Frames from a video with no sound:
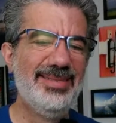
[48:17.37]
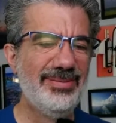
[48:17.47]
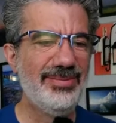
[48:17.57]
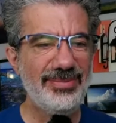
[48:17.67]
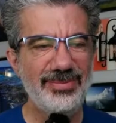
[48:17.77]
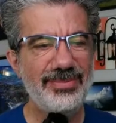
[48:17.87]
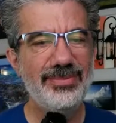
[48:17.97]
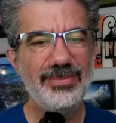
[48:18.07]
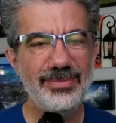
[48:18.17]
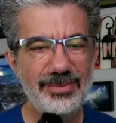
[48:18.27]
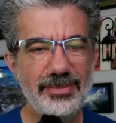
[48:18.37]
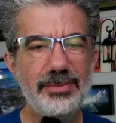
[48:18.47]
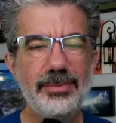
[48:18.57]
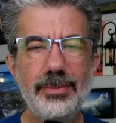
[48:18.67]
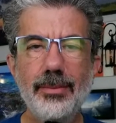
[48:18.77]
There's Vine's
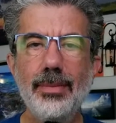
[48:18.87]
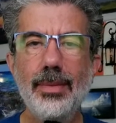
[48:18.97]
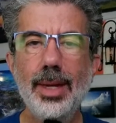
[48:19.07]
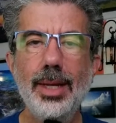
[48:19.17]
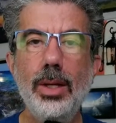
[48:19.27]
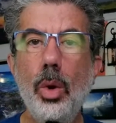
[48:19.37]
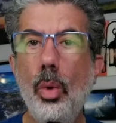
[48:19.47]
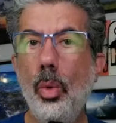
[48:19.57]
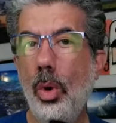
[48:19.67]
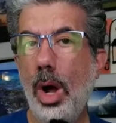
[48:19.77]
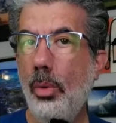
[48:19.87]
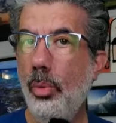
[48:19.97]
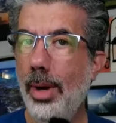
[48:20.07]
Wine Bar, which has a little kind of